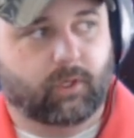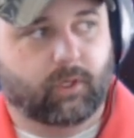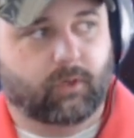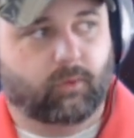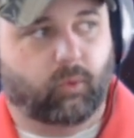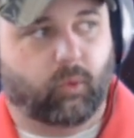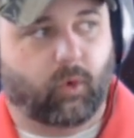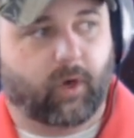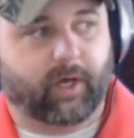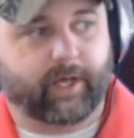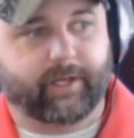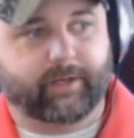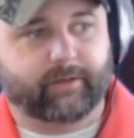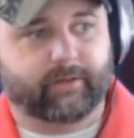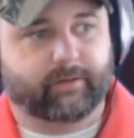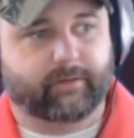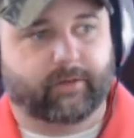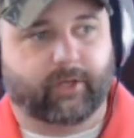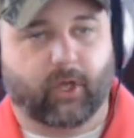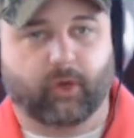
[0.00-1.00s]
what
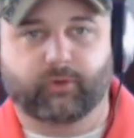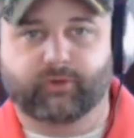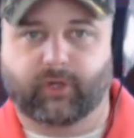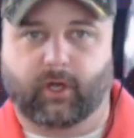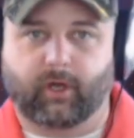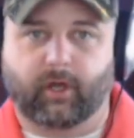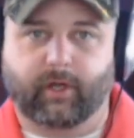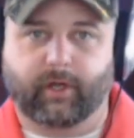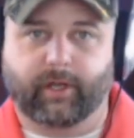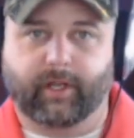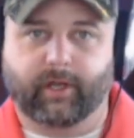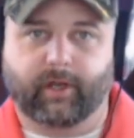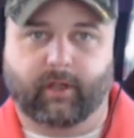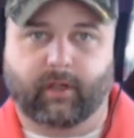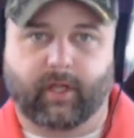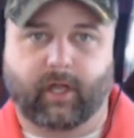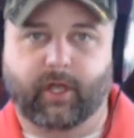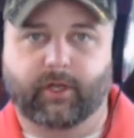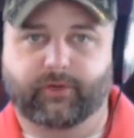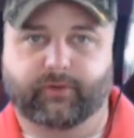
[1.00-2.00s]
goes on in a
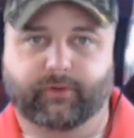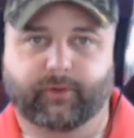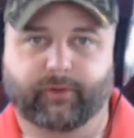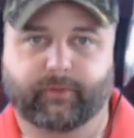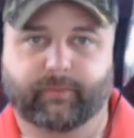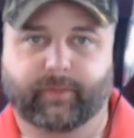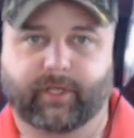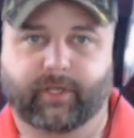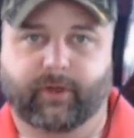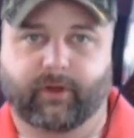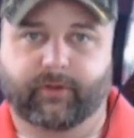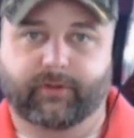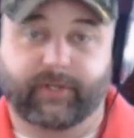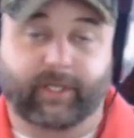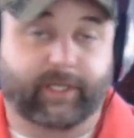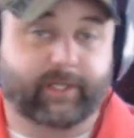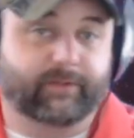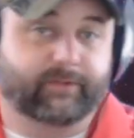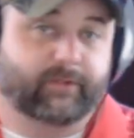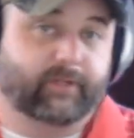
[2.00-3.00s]
lodge room because
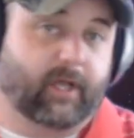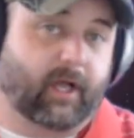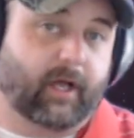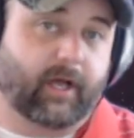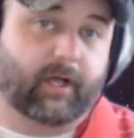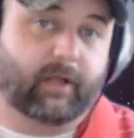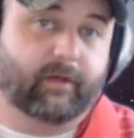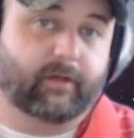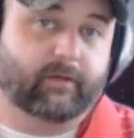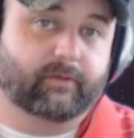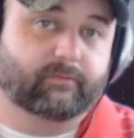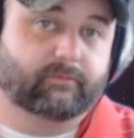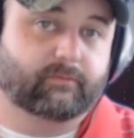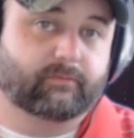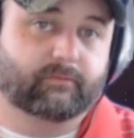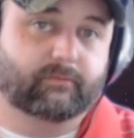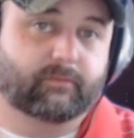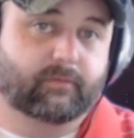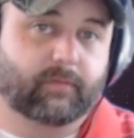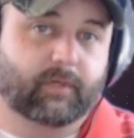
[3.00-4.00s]
he's not
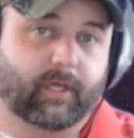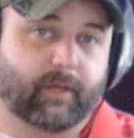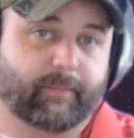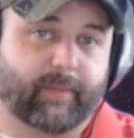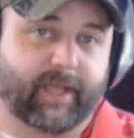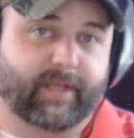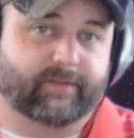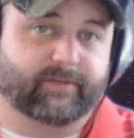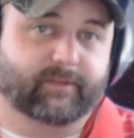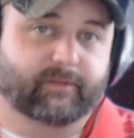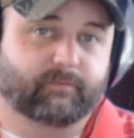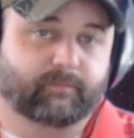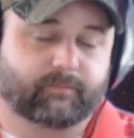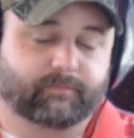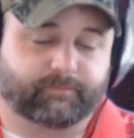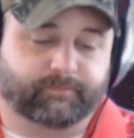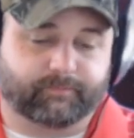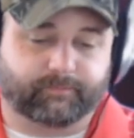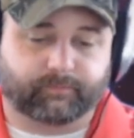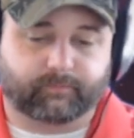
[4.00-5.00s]
a Mason
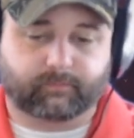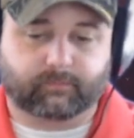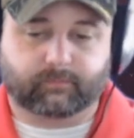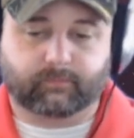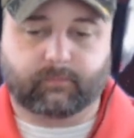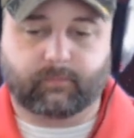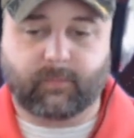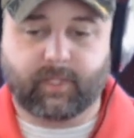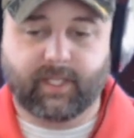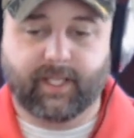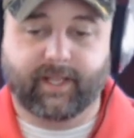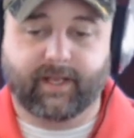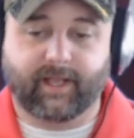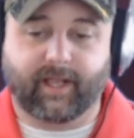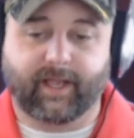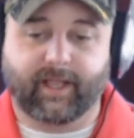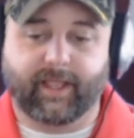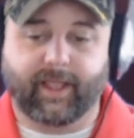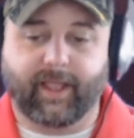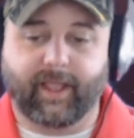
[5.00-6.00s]
and
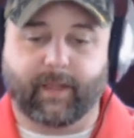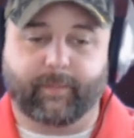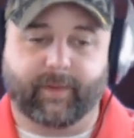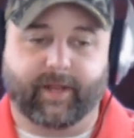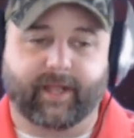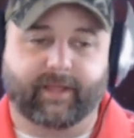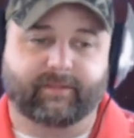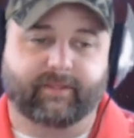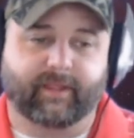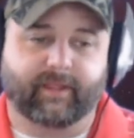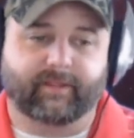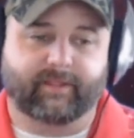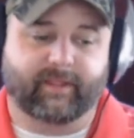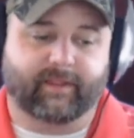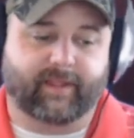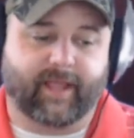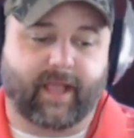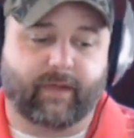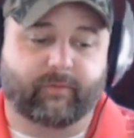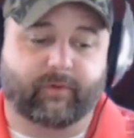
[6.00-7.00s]
I am. And I think
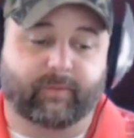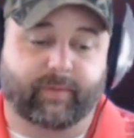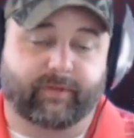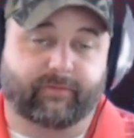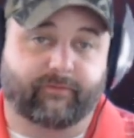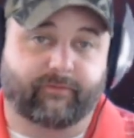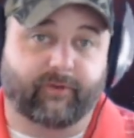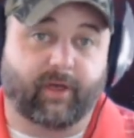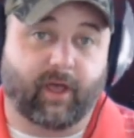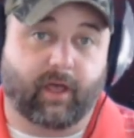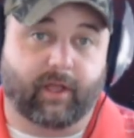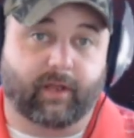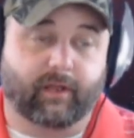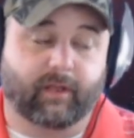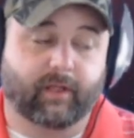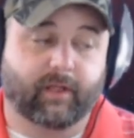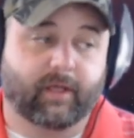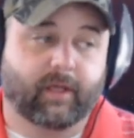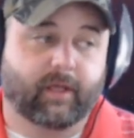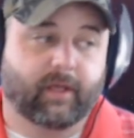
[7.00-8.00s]
that that would be fun
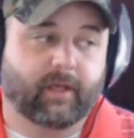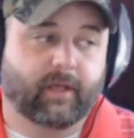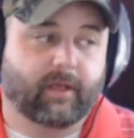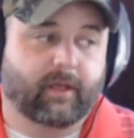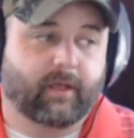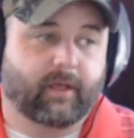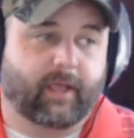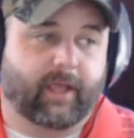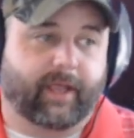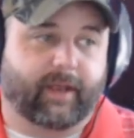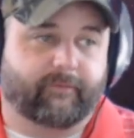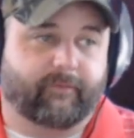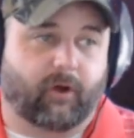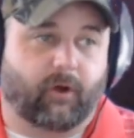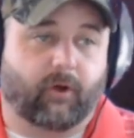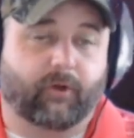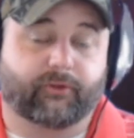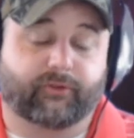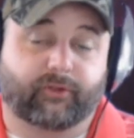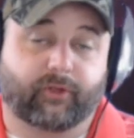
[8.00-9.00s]
and
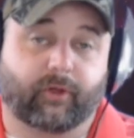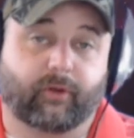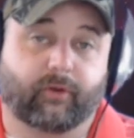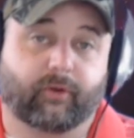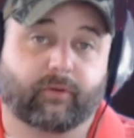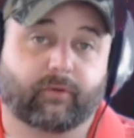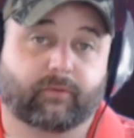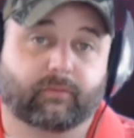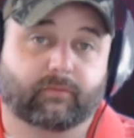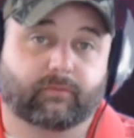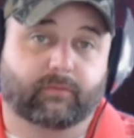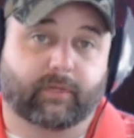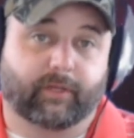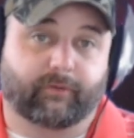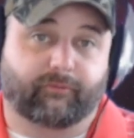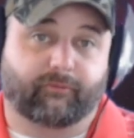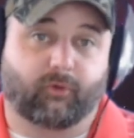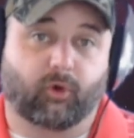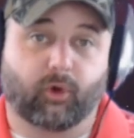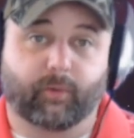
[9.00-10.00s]
also
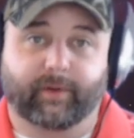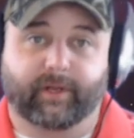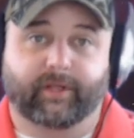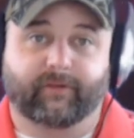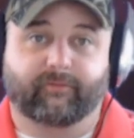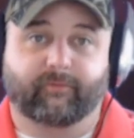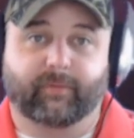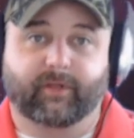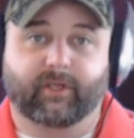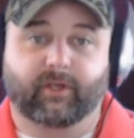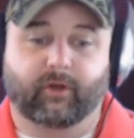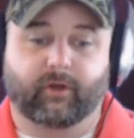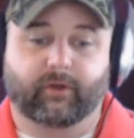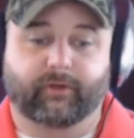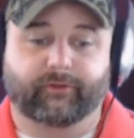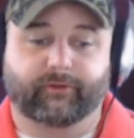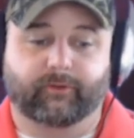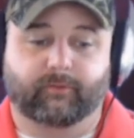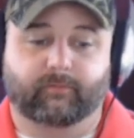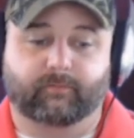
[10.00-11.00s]
informative
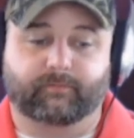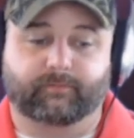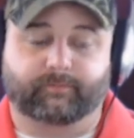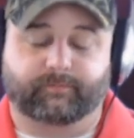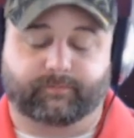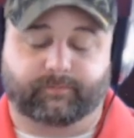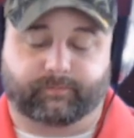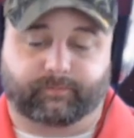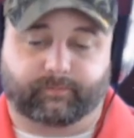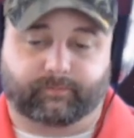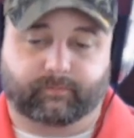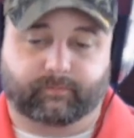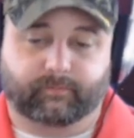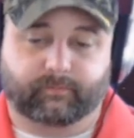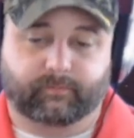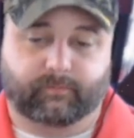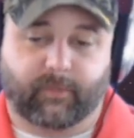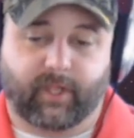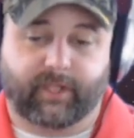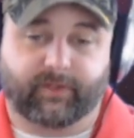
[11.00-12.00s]
because
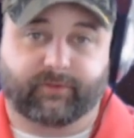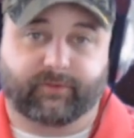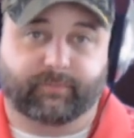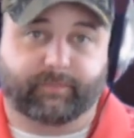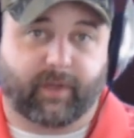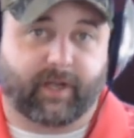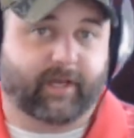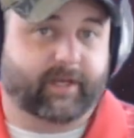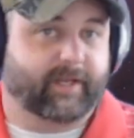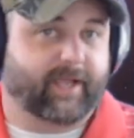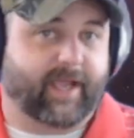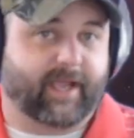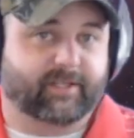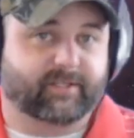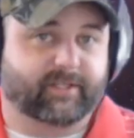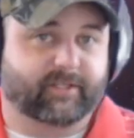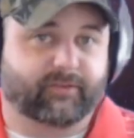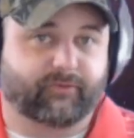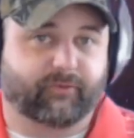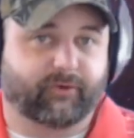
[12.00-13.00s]
this
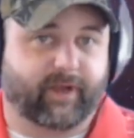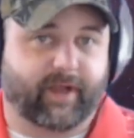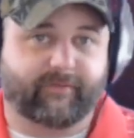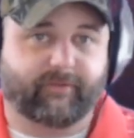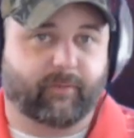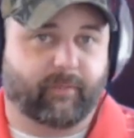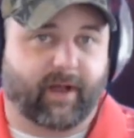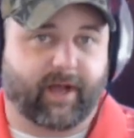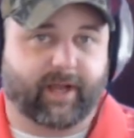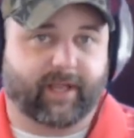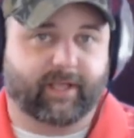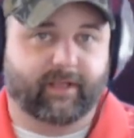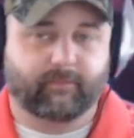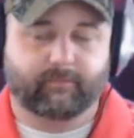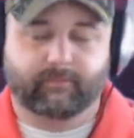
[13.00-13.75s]
podcast is for everybody.